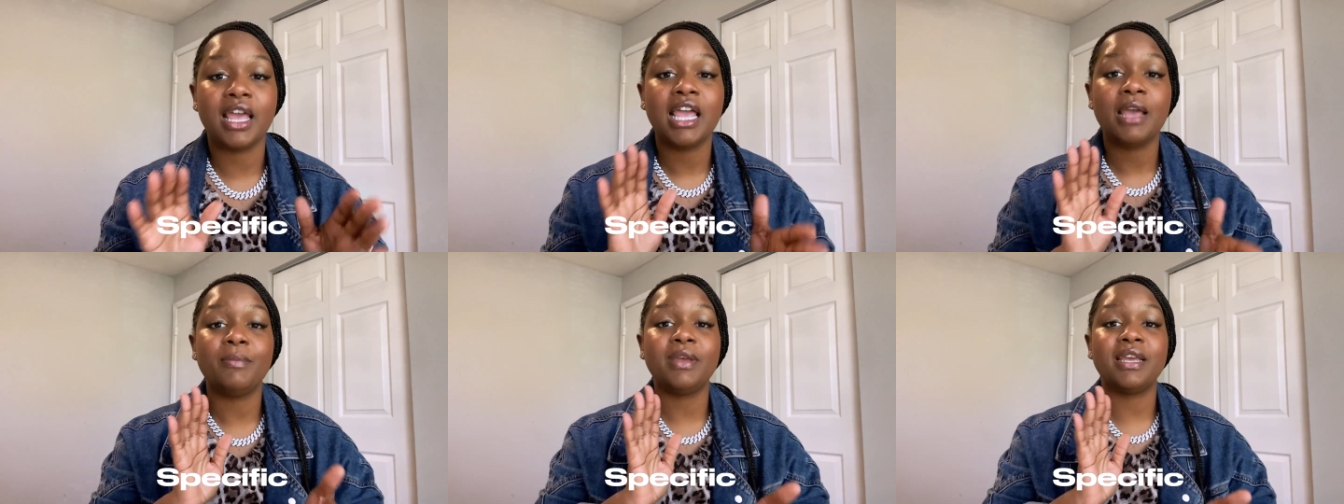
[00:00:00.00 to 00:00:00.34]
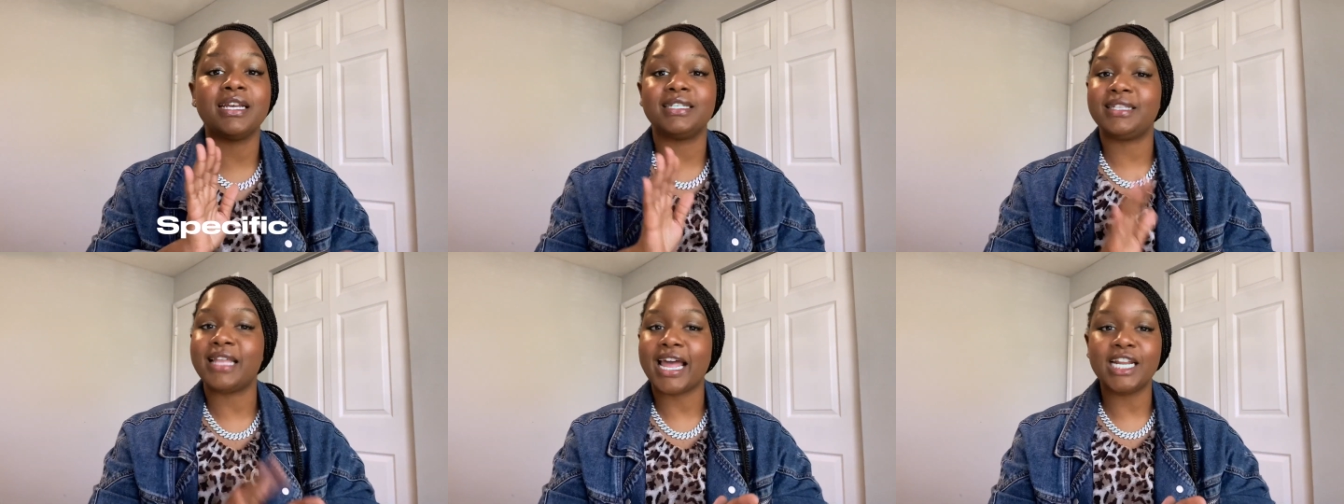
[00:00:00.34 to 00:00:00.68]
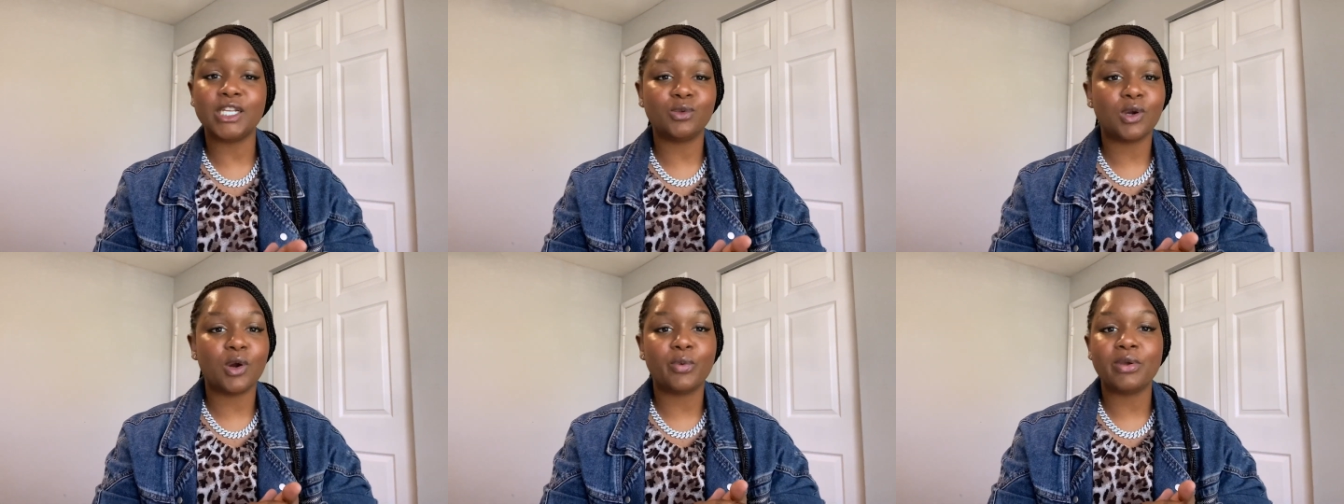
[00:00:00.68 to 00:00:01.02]
because that is
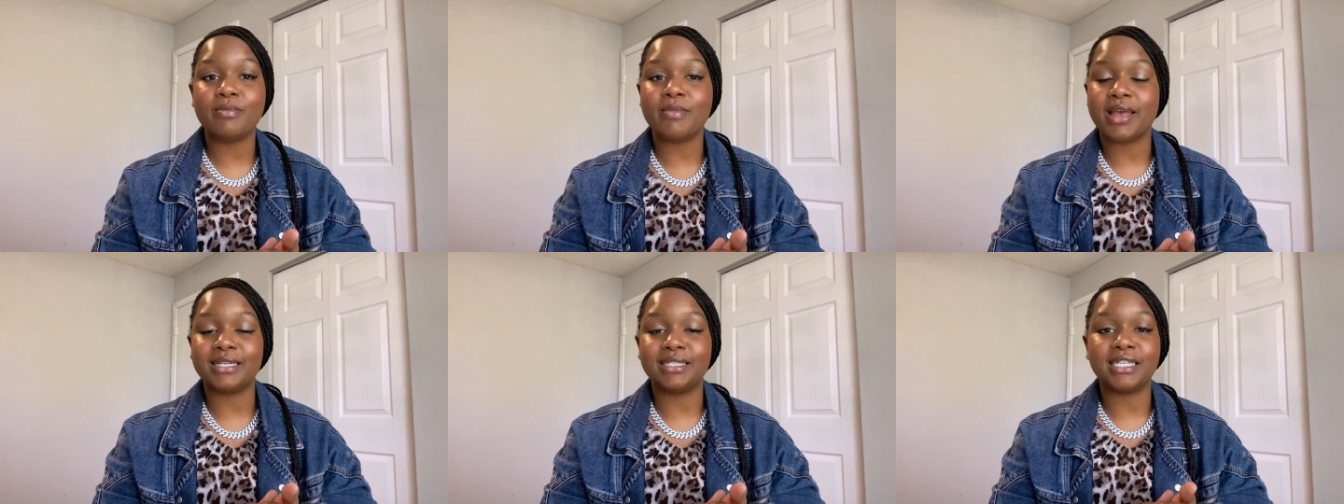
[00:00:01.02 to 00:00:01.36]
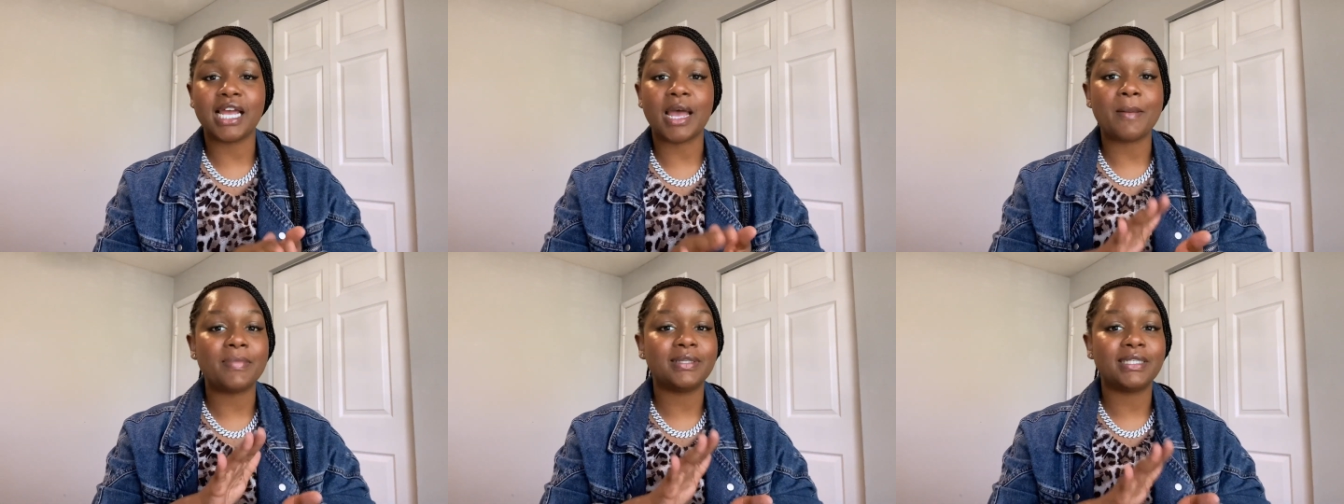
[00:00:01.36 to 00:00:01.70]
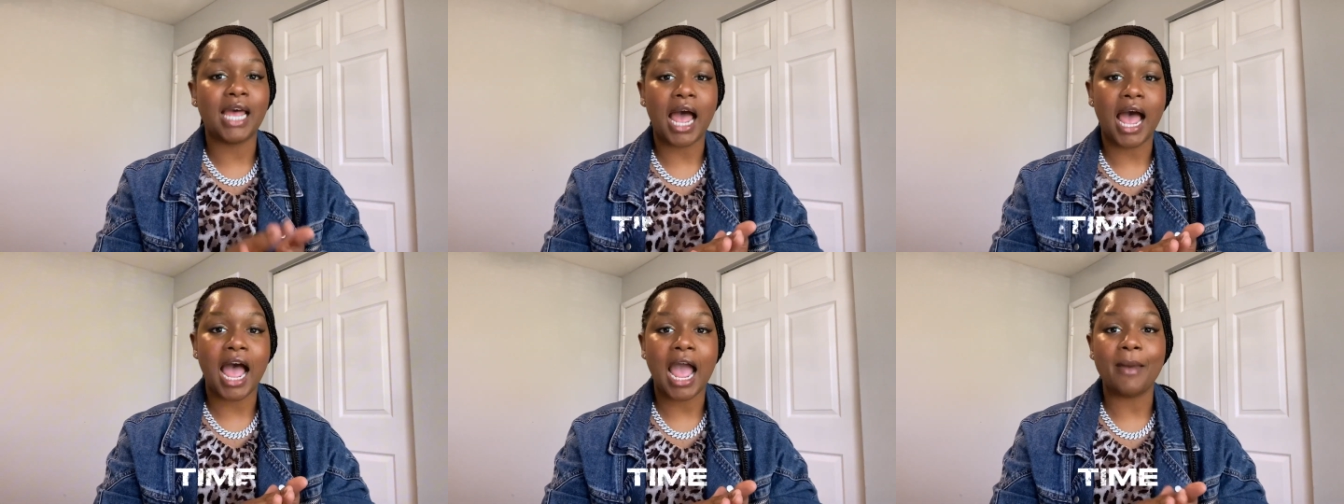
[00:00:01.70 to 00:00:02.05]
where we mess up
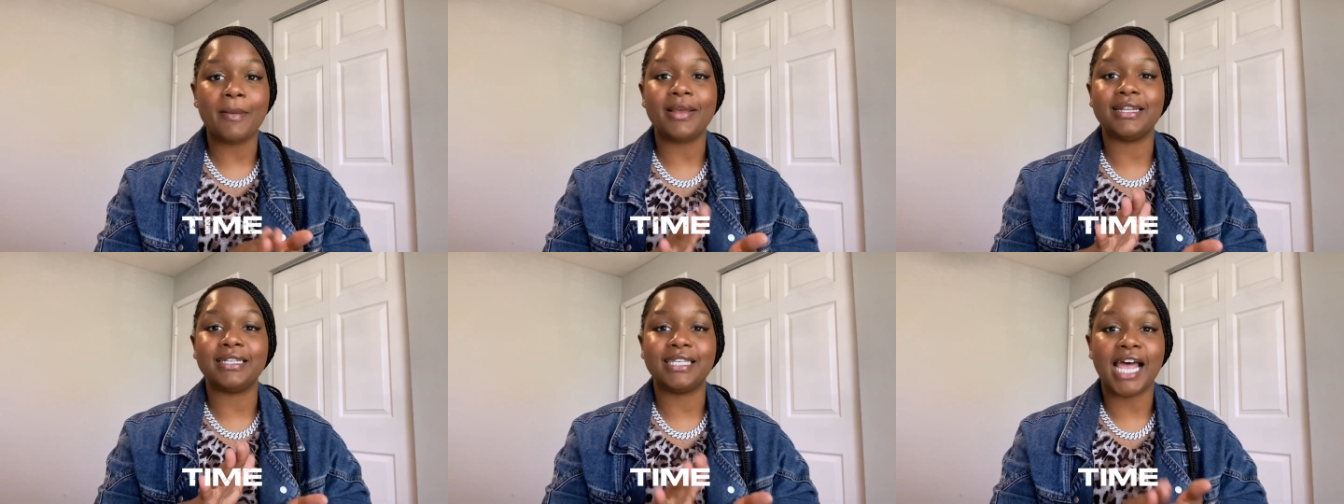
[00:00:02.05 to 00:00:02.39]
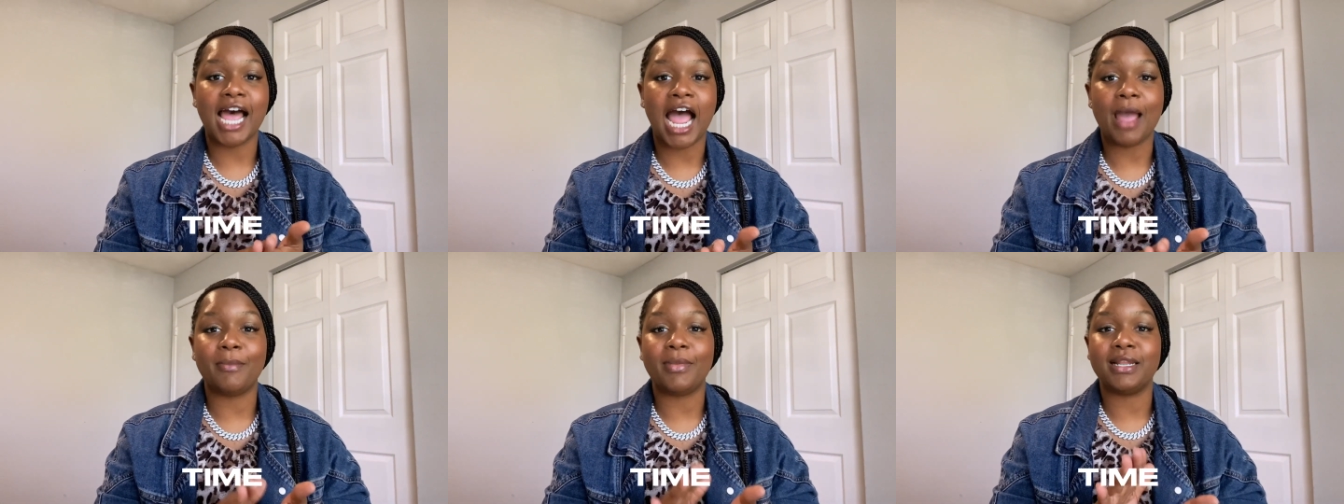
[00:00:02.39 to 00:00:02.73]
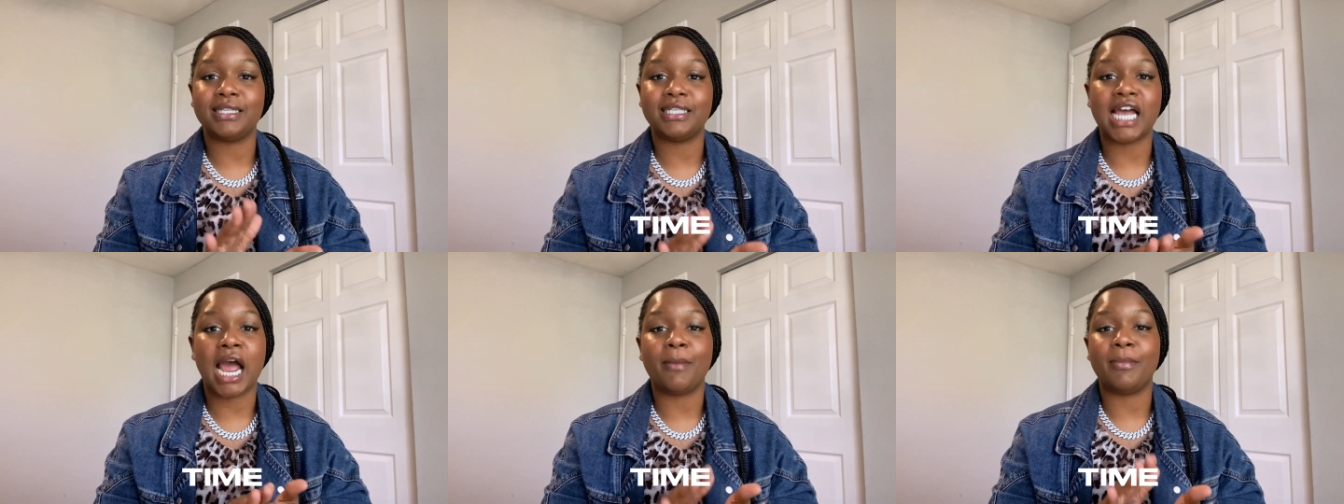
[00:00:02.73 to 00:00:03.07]
time and time and
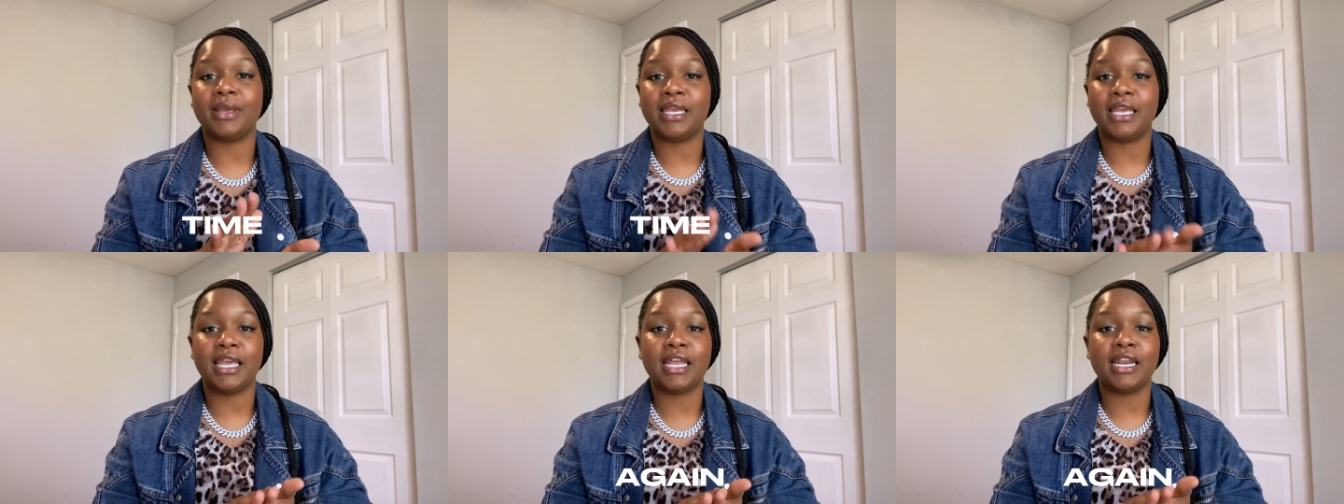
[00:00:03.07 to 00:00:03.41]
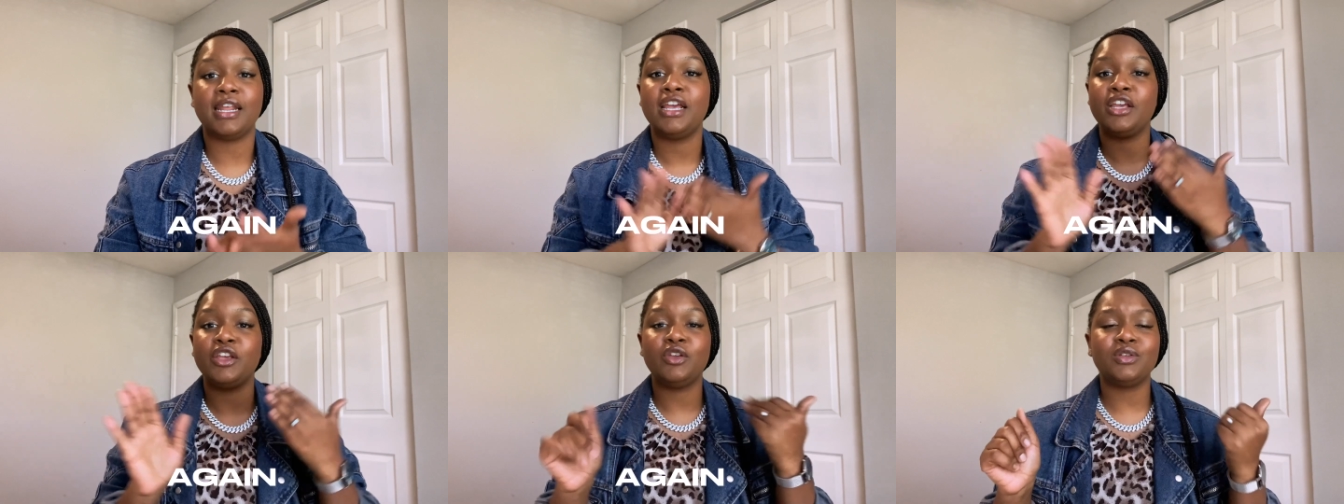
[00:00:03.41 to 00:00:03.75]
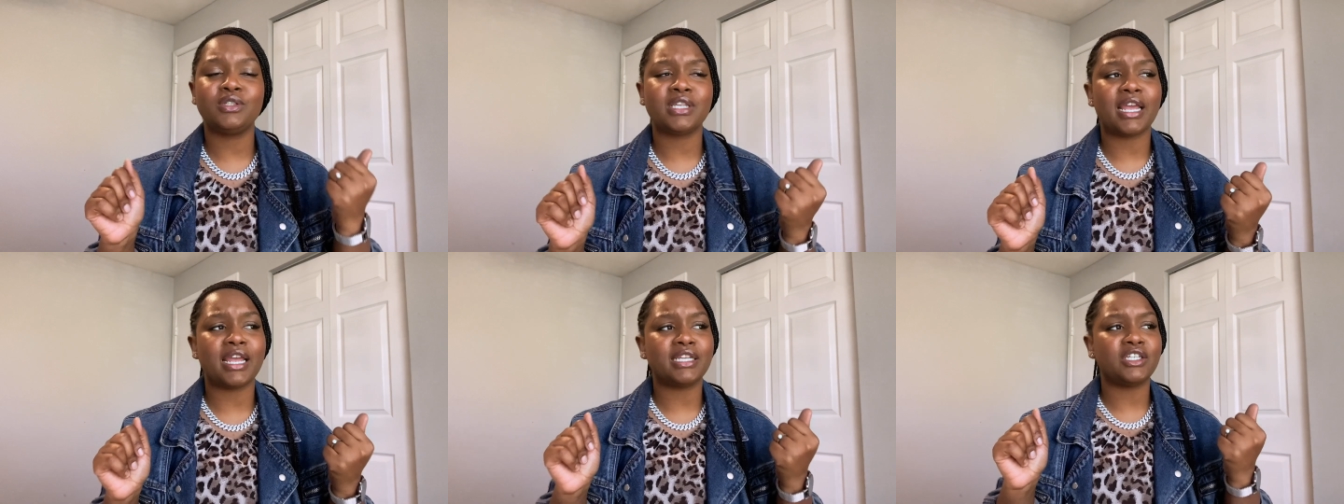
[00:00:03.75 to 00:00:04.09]
time again. You
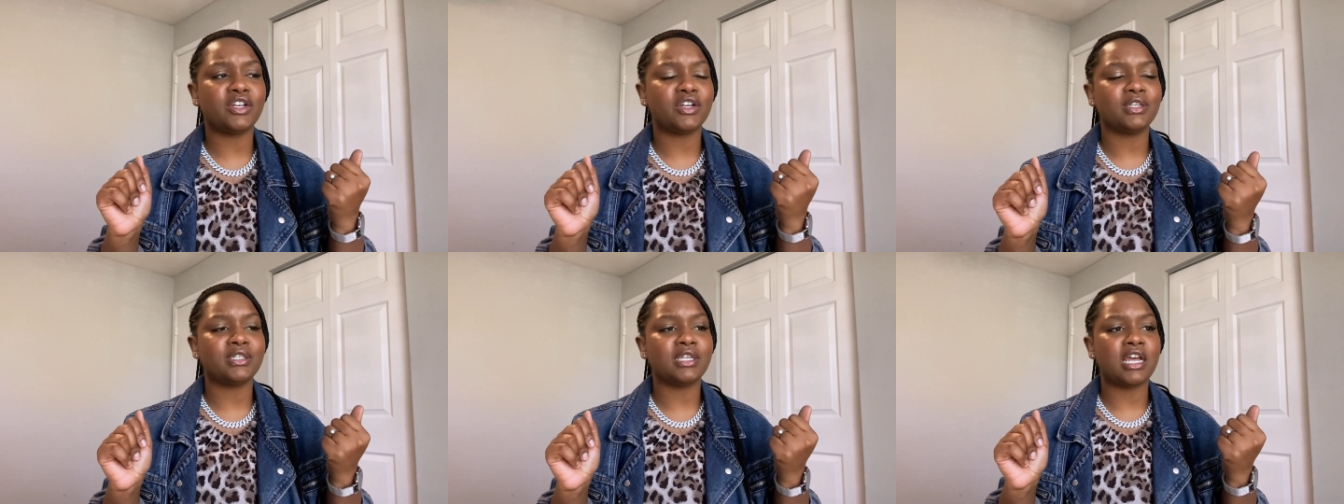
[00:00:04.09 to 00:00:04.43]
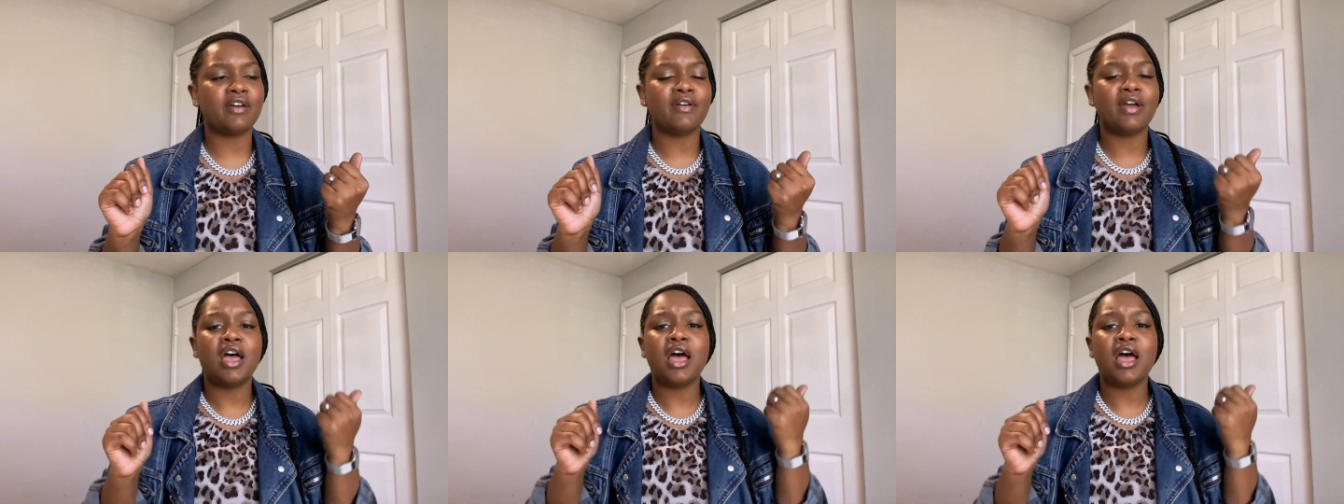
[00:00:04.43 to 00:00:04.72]
say to yourself,